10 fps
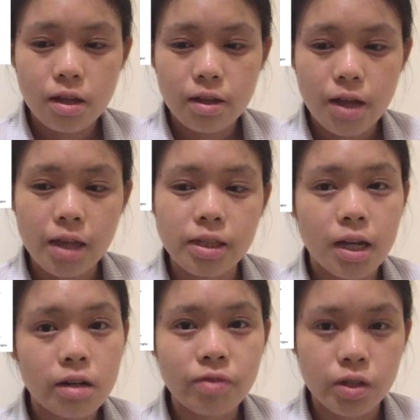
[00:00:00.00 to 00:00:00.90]
At the
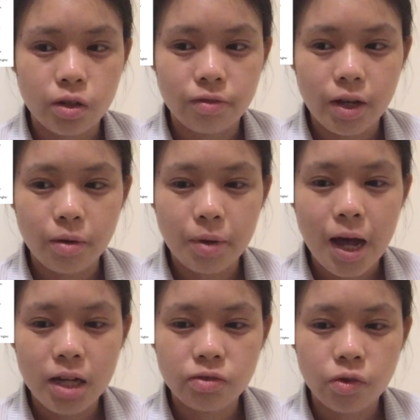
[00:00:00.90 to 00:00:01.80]
end of the survey, we
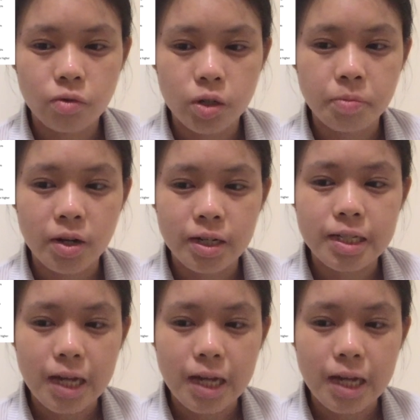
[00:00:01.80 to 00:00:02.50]
asked for the respondents'